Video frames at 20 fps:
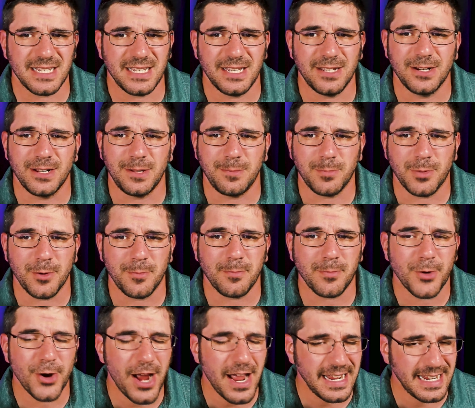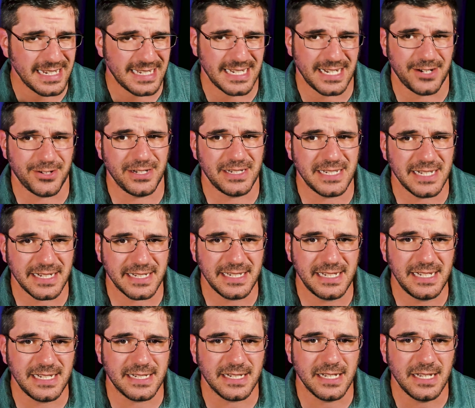in a proprietary
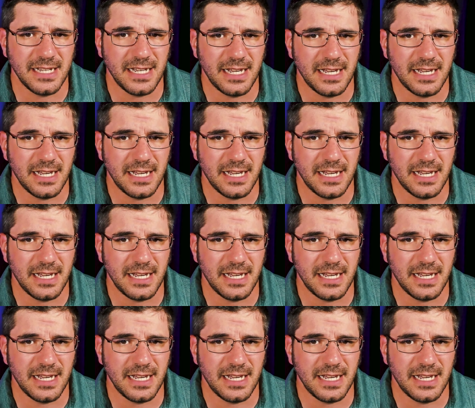technique.